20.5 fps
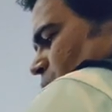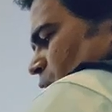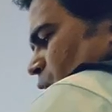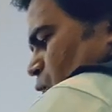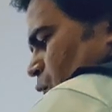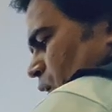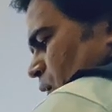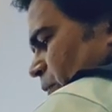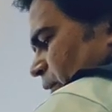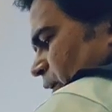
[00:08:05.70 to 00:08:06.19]

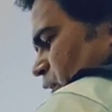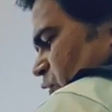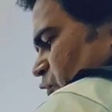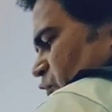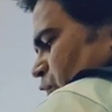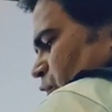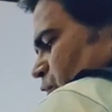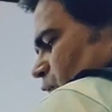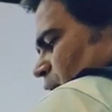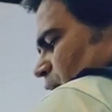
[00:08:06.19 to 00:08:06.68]
will be
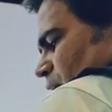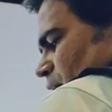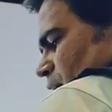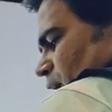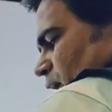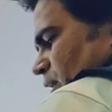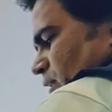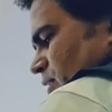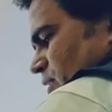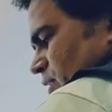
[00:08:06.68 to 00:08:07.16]
referred
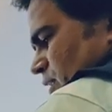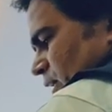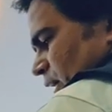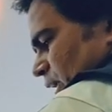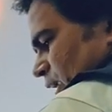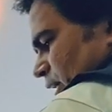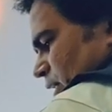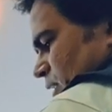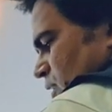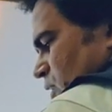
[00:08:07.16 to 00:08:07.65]
as
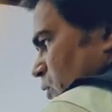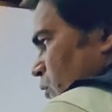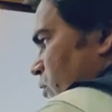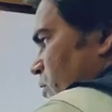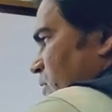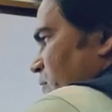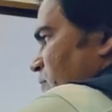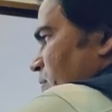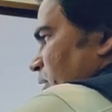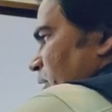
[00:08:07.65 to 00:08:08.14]
an
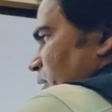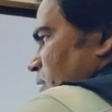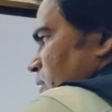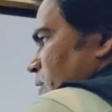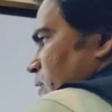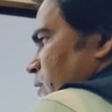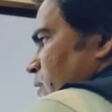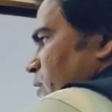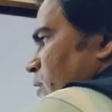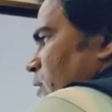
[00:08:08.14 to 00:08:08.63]
exclusive set.
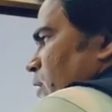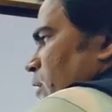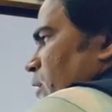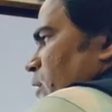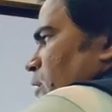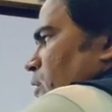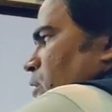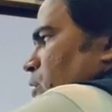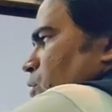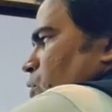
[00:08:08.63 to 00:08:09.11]

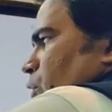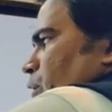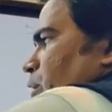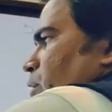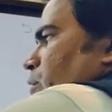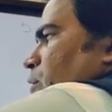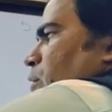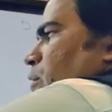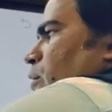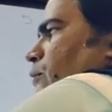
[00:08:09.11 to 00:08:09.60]
So
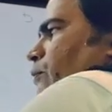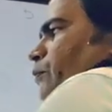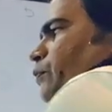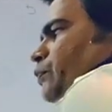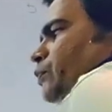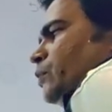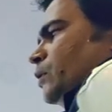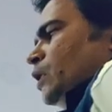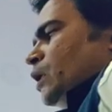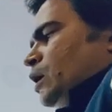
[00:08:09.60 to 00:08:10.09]
here,
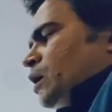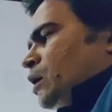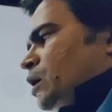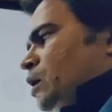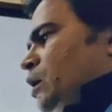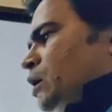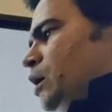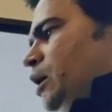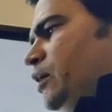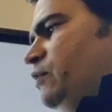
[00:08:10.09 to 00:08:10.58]

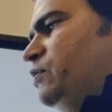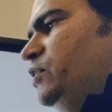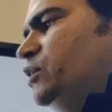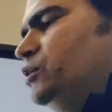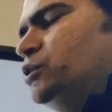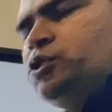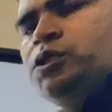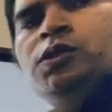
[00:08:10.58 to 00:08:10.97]
if there is